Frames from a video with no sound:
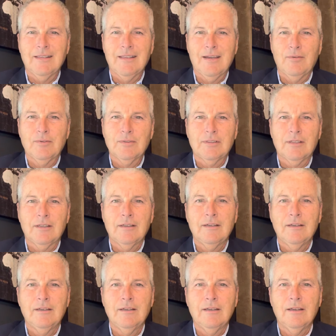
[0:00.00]
That was a,
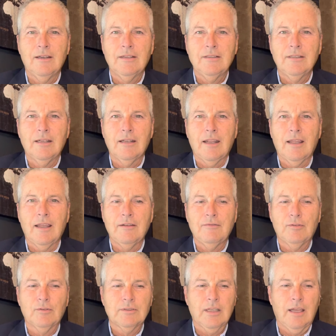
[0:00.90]
a
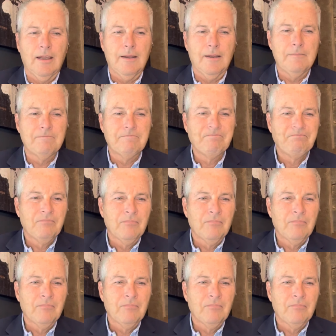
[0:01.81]
delightful time.